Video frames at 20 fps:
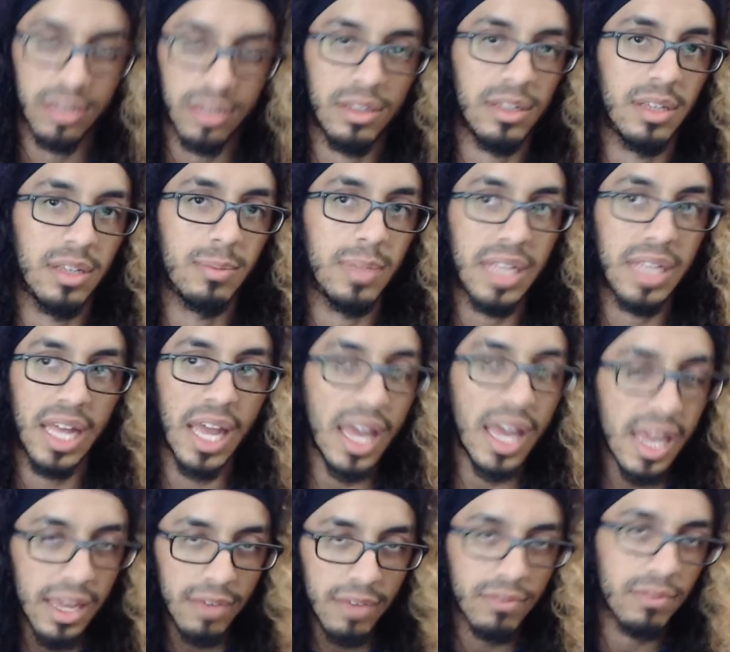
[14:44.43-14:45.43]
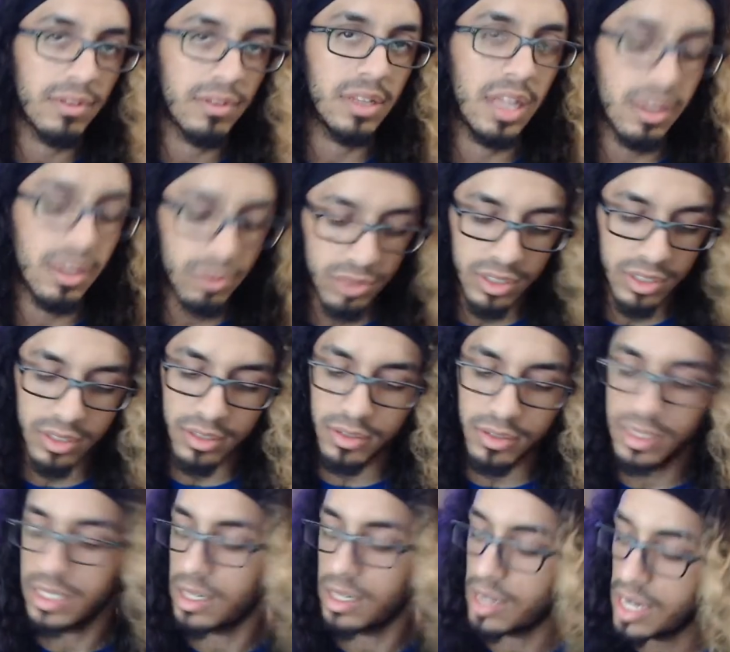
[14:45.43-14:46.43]
let be like, hey, let Uchi
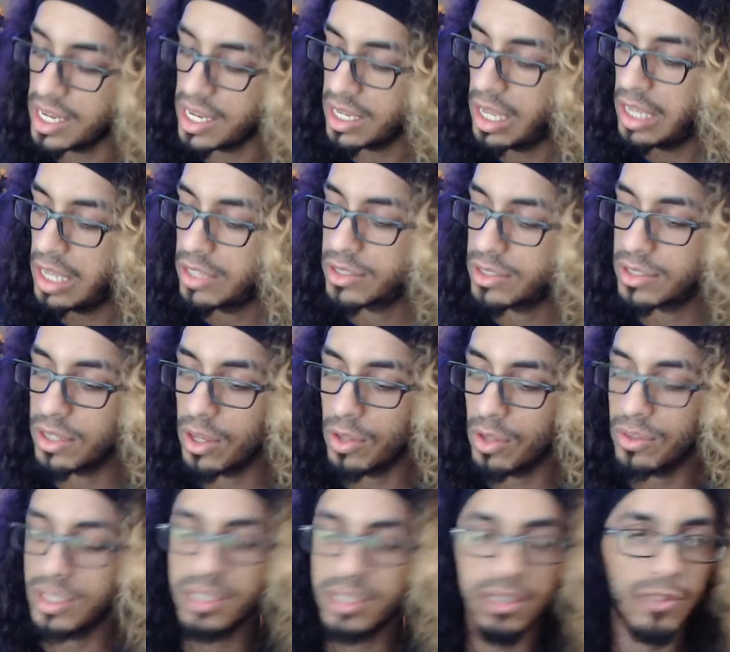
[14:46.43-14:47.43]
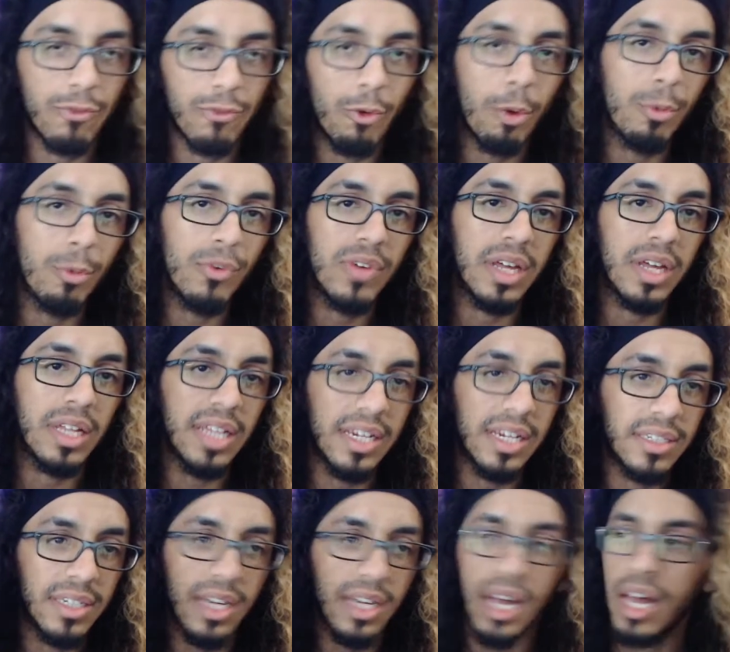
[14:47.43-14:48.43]
do it. All right. So this is the four movie
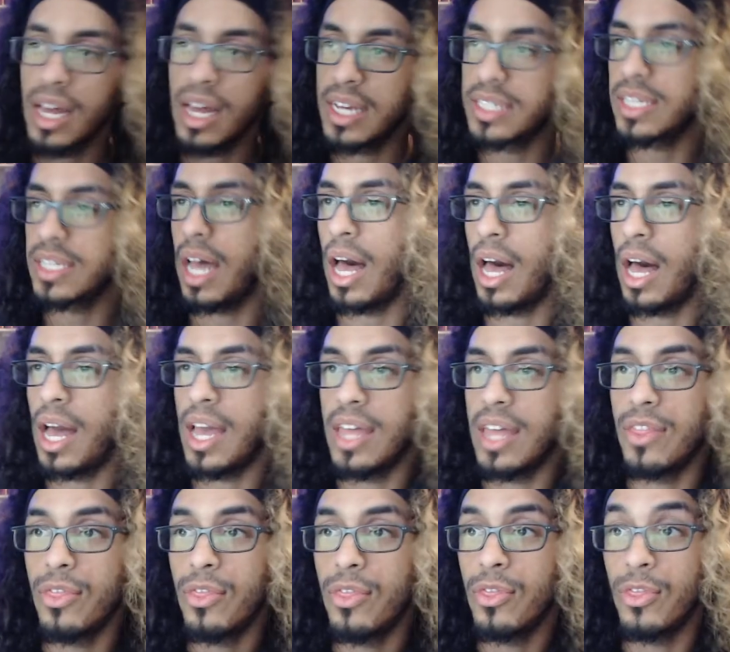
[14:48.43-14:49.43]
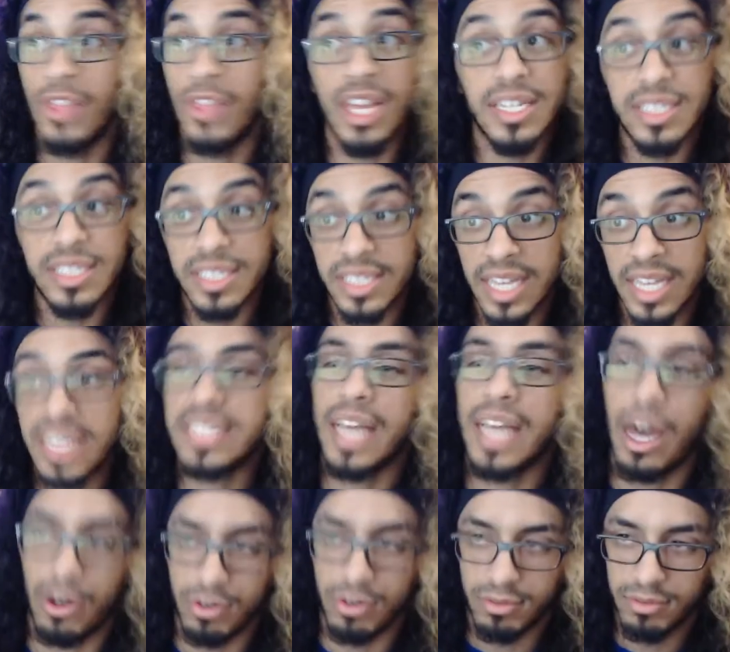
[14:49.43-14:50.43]
collection, guys. I this is
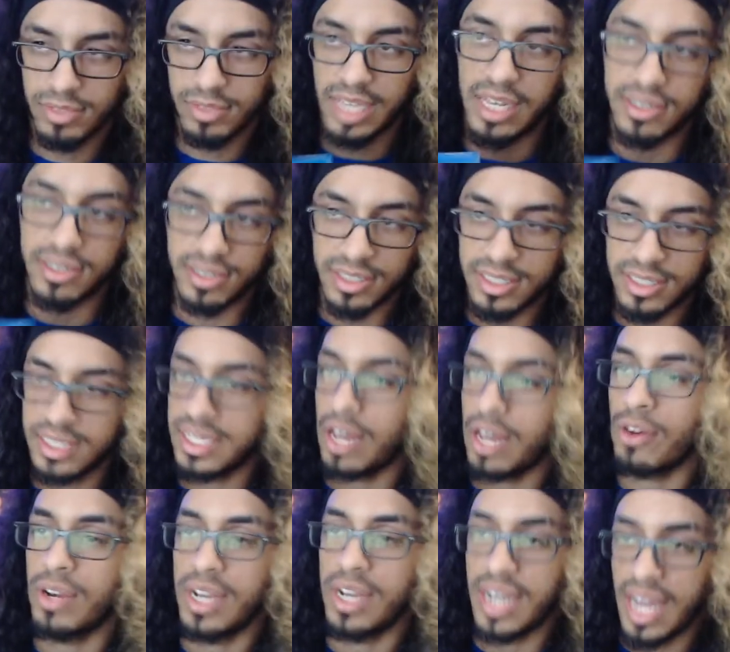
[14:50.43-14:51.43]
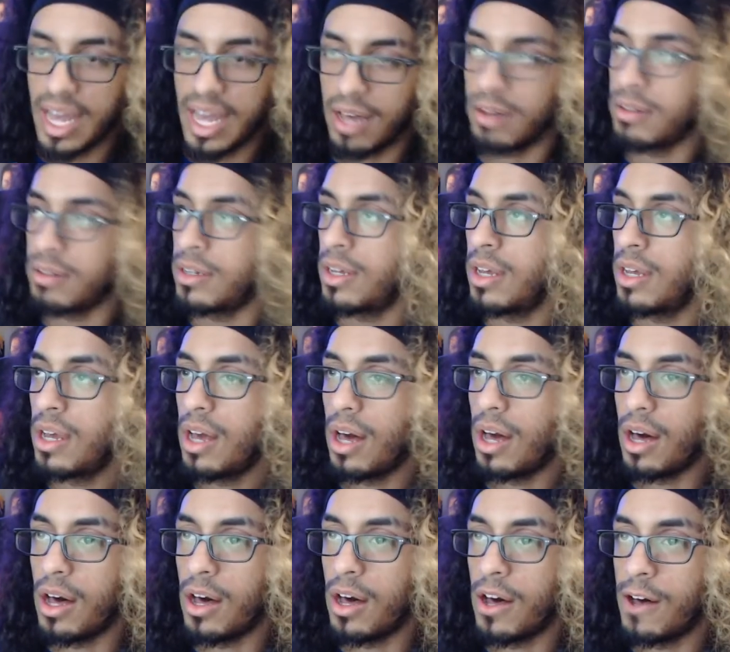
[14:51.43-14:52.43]
out. Yes, this is out now.
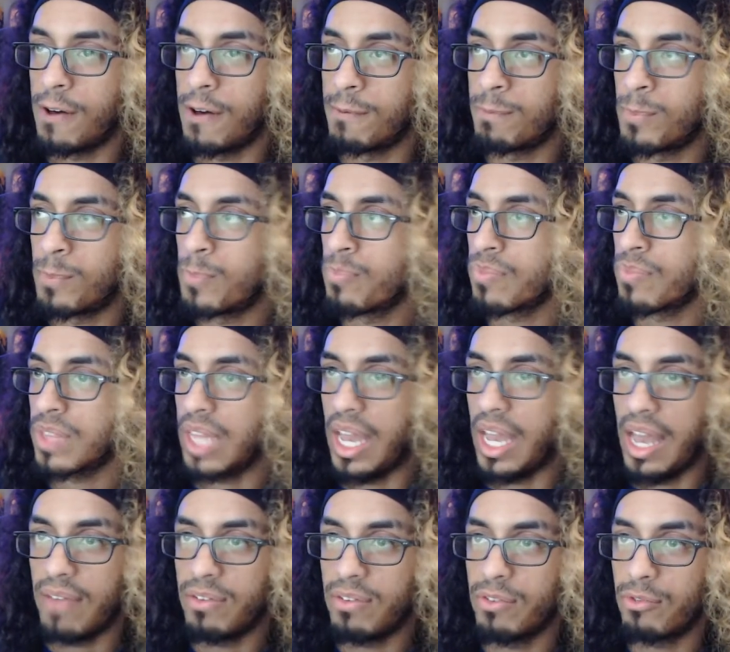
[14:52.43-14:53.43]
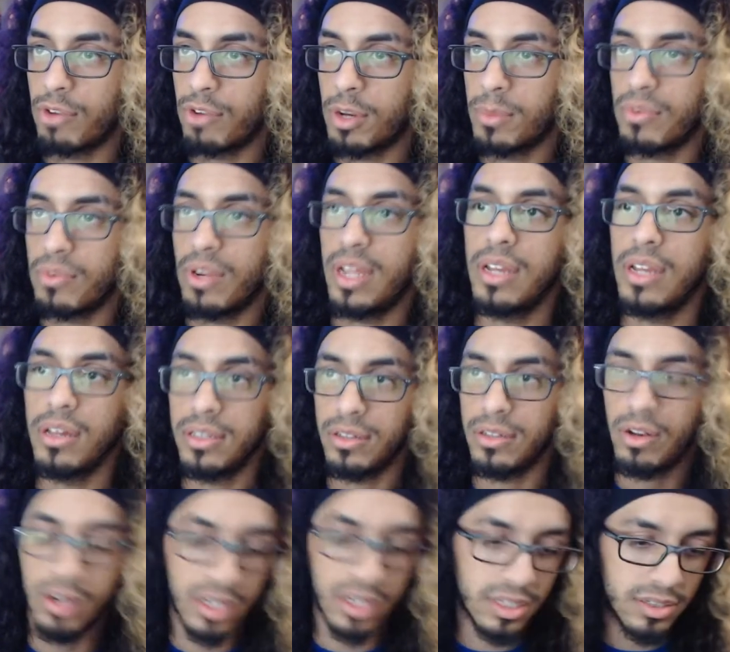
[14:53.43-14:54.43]
Um, I have it in front of me right here on the
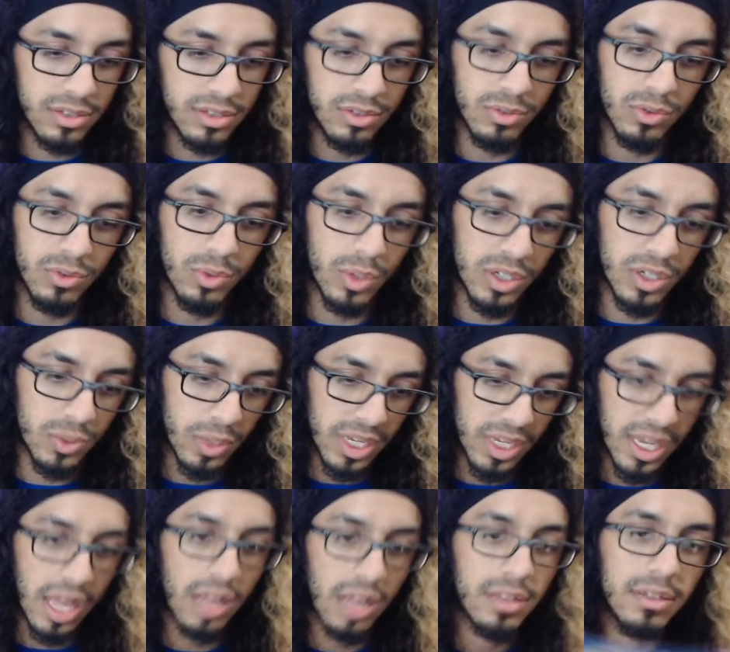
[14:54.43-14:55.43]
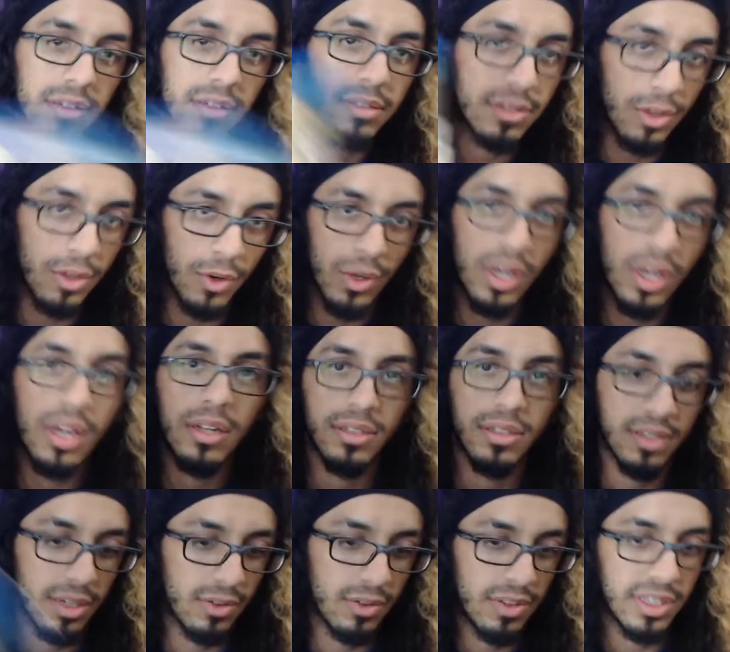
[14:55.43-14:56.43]
August twenty twenty calendar, so
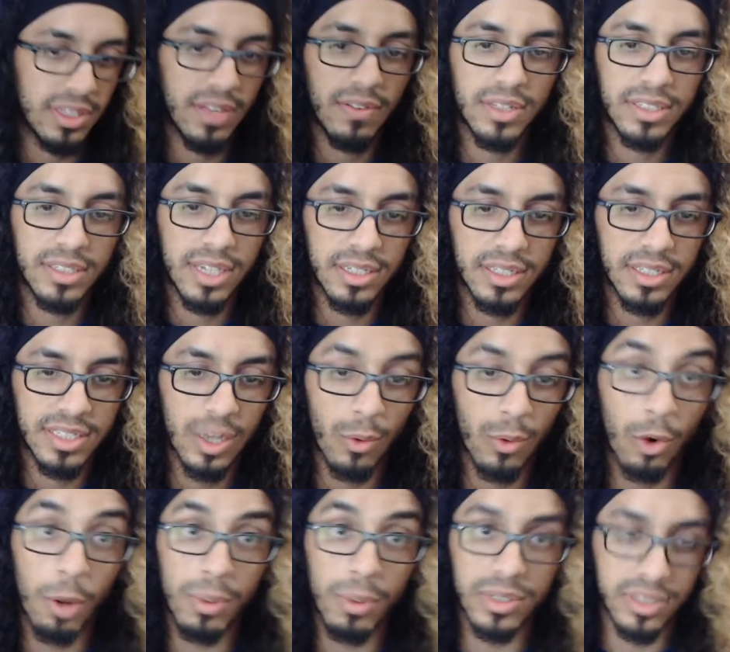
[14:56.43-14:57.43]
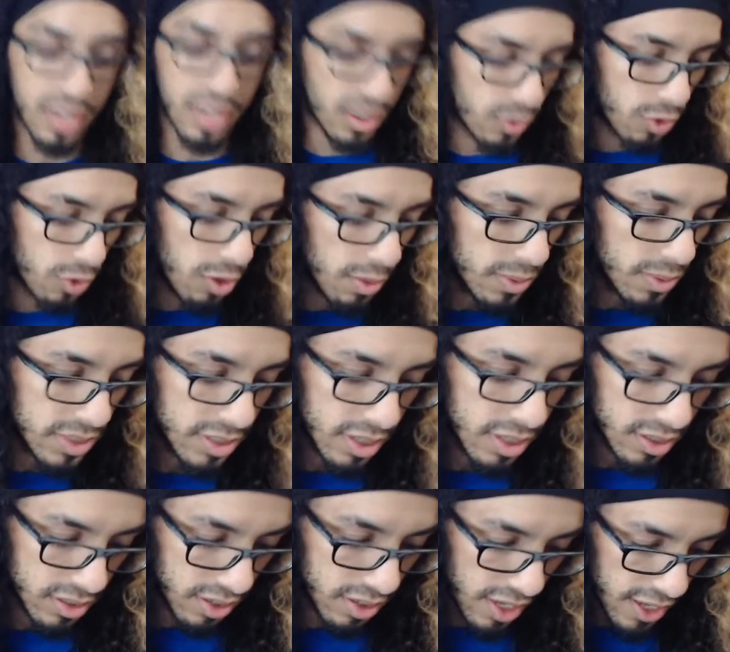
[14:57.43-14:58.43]
definitely check this out. We're almost done. We're almost
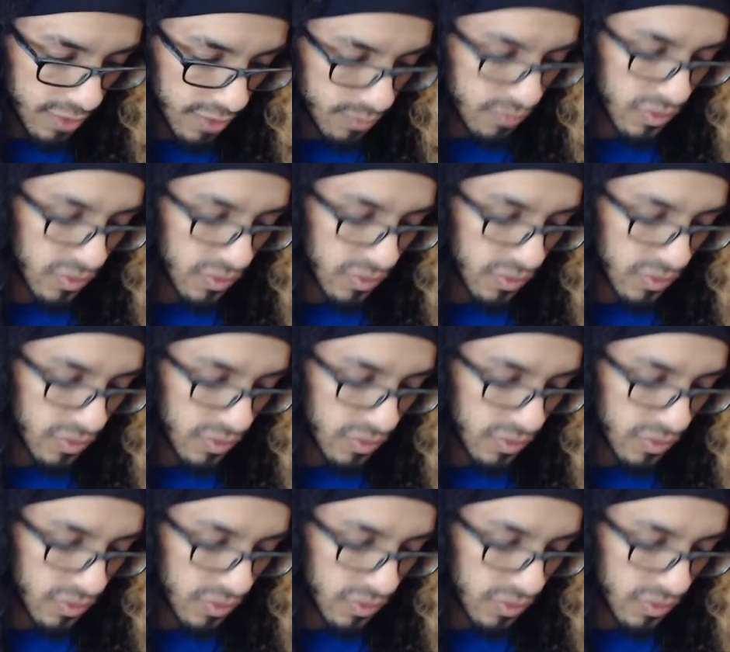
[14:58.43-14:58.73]
done, okay?